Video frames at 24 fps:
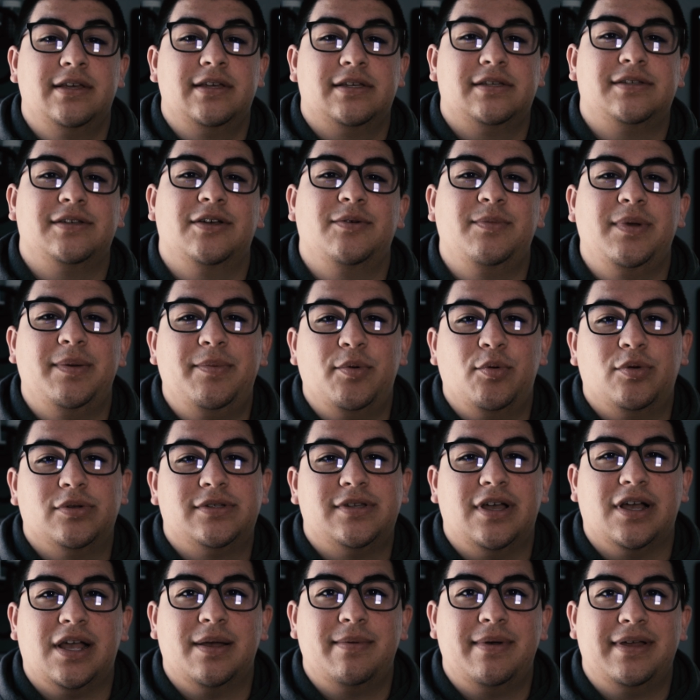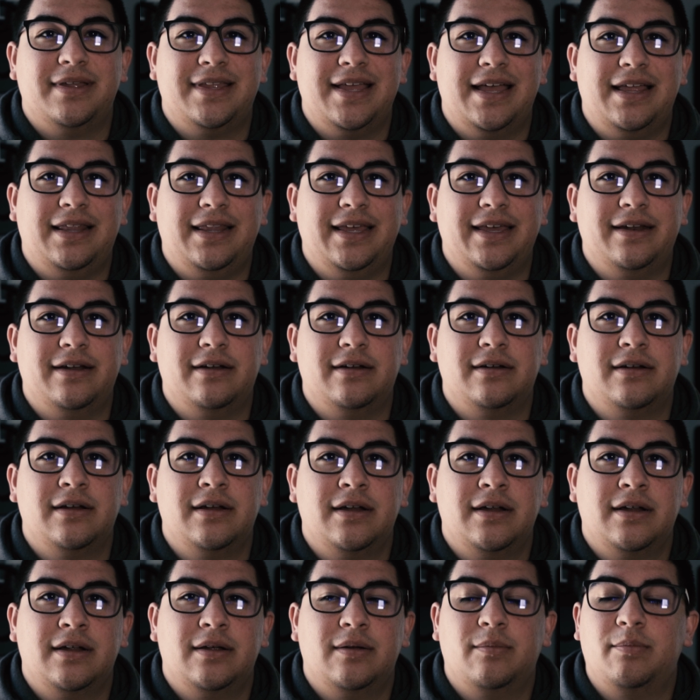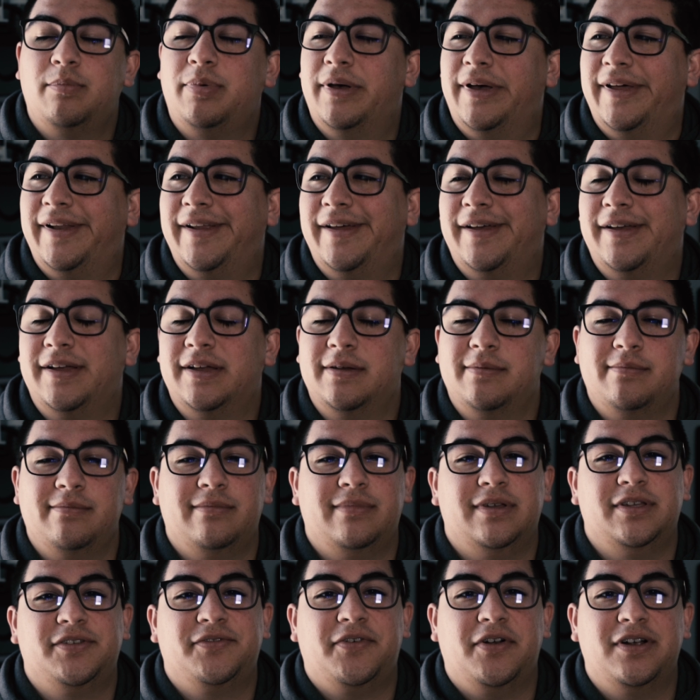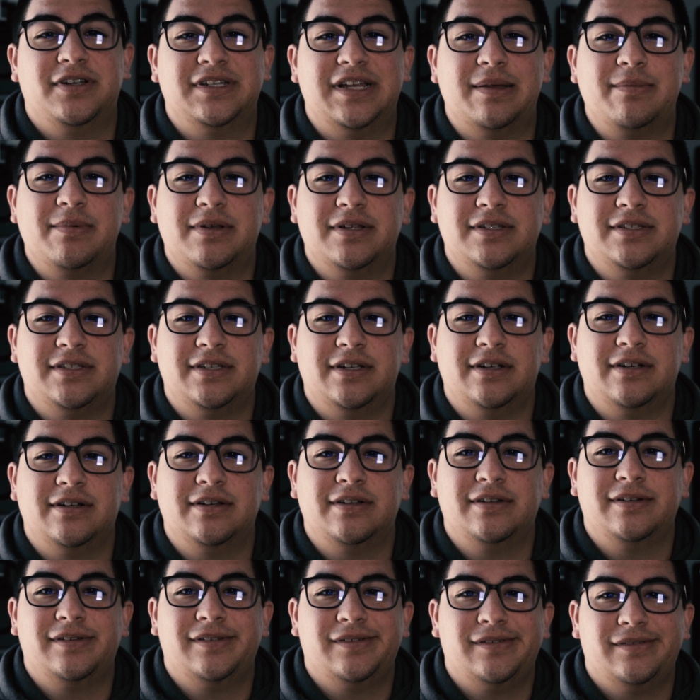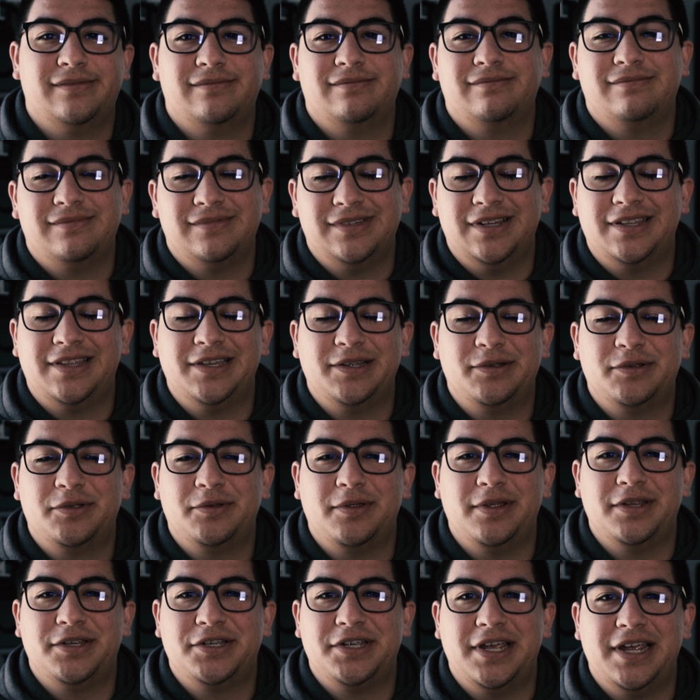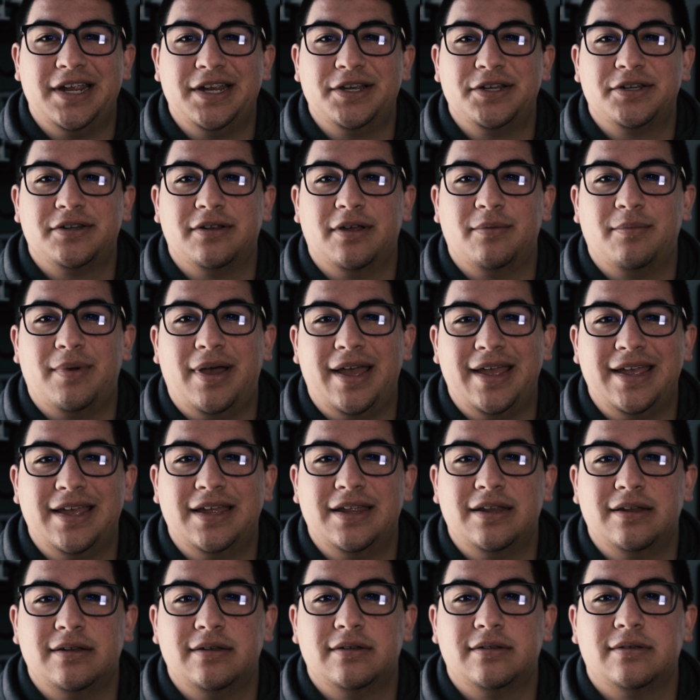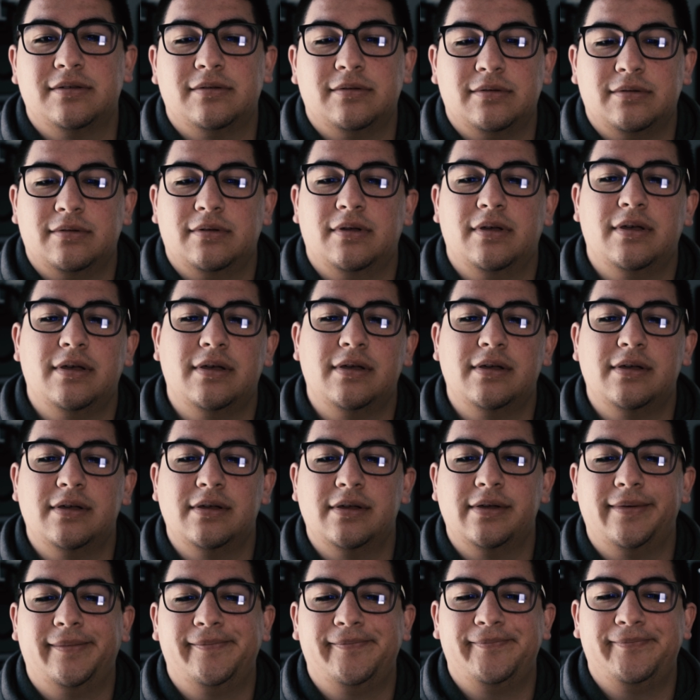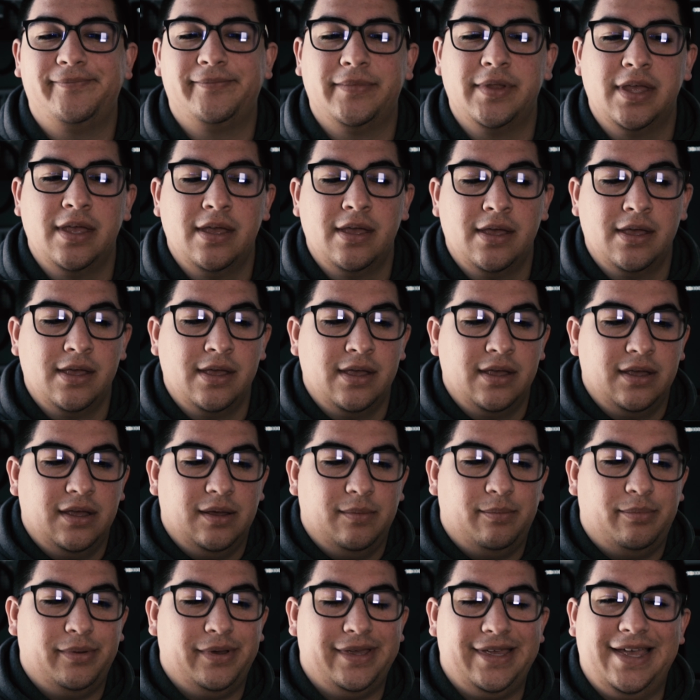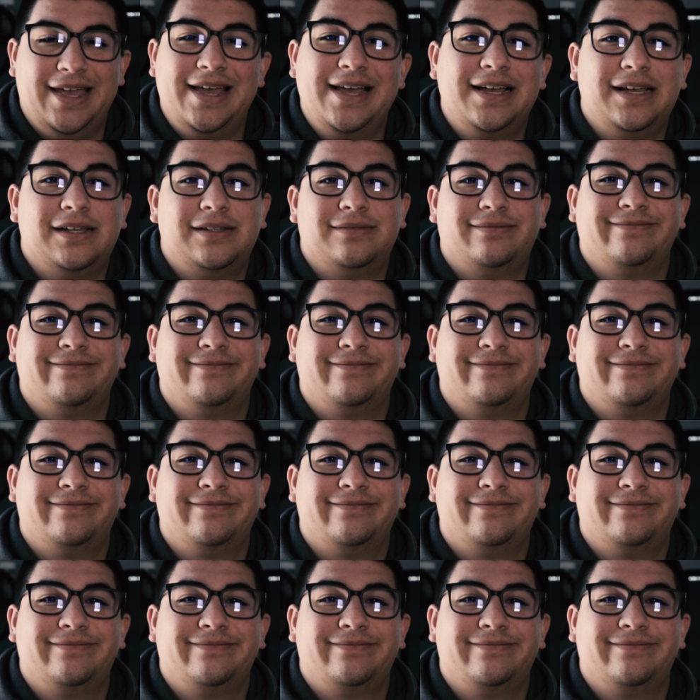so maybe we'll talk about that later. But as far as I'm concerned, nothing's really changed on my end. But yeah,